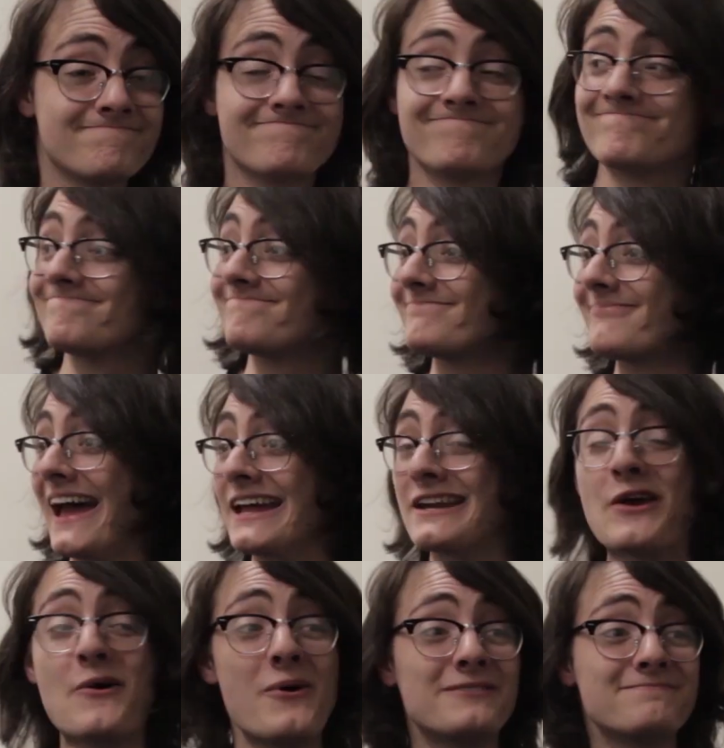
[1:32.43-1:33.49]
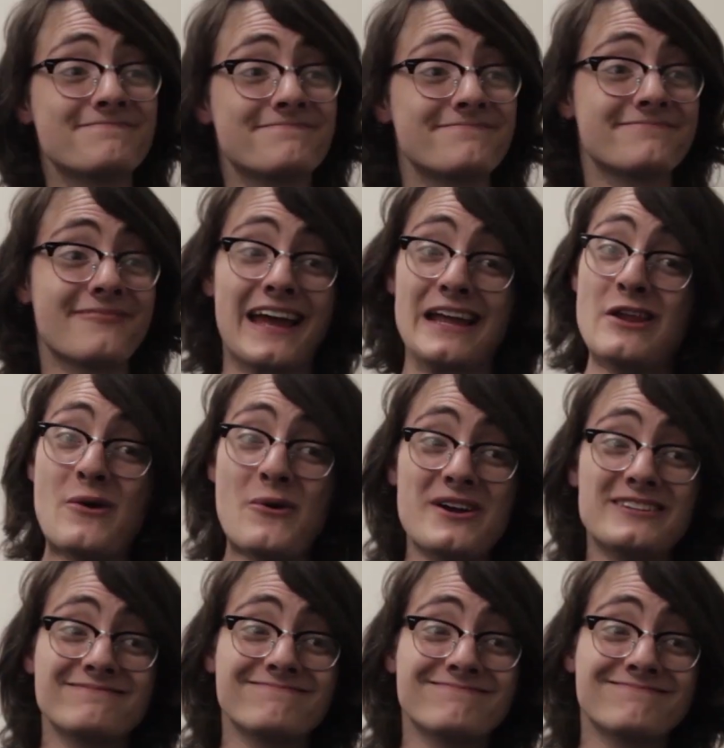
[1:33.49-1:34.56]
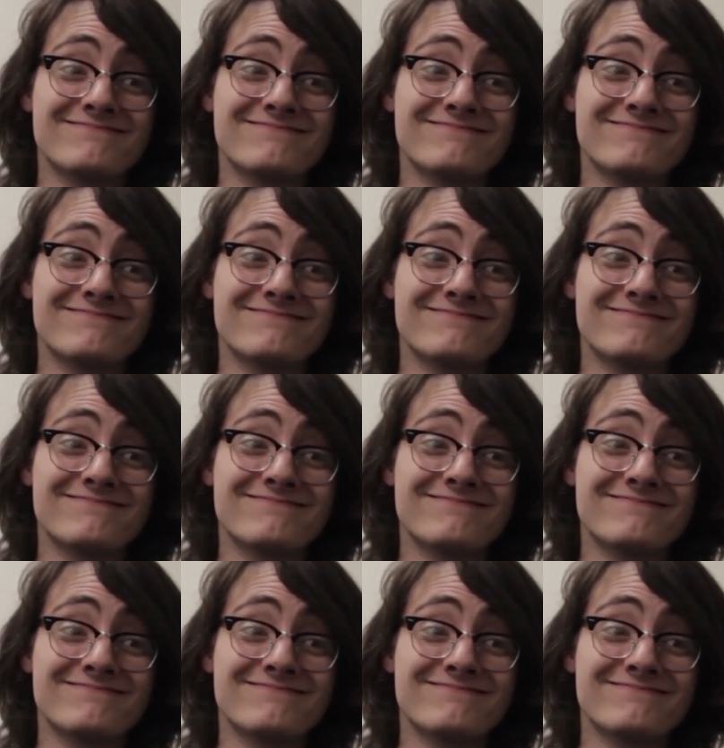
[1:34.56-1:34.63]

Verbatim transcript: Really? I knew it. I knew it.